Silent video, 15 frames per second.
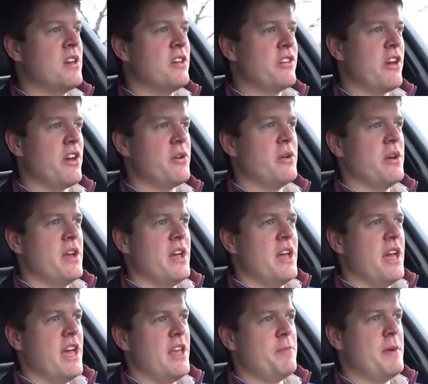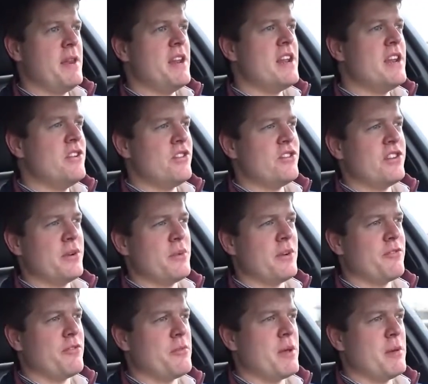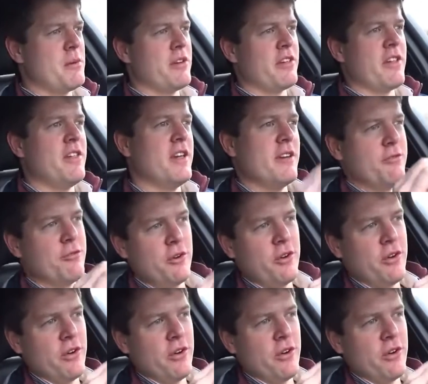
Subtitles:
So it's been an interesting one for me, because I think for